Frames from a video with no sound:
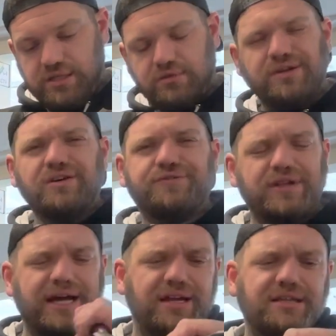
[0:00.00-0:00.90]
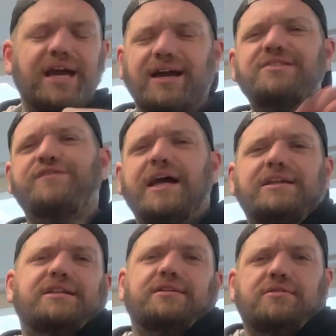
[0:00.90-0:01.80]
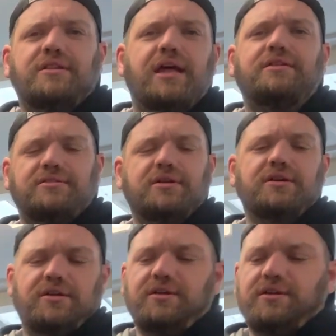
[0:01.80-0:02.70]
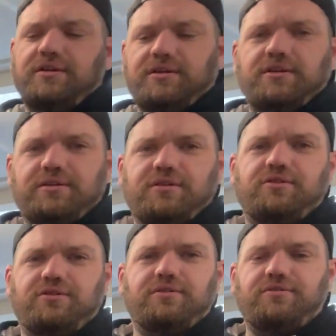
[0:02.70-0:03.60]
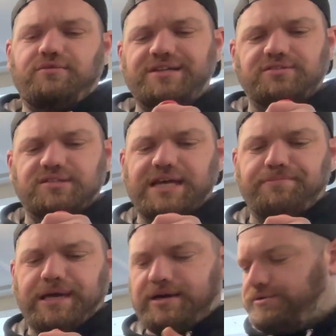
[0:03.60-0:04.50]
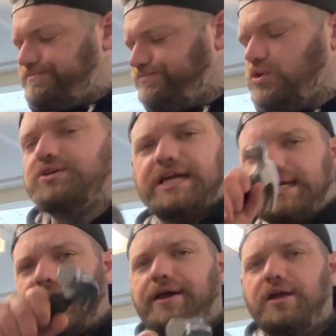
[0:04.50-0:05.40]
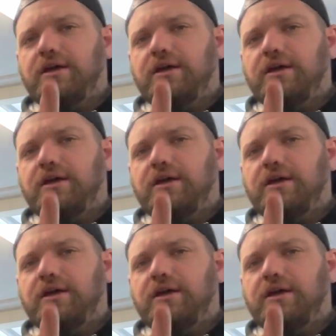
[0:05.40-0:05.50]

I go flat? Yeah, it's flattened in, and then rest will tap it out. Okay, yeah.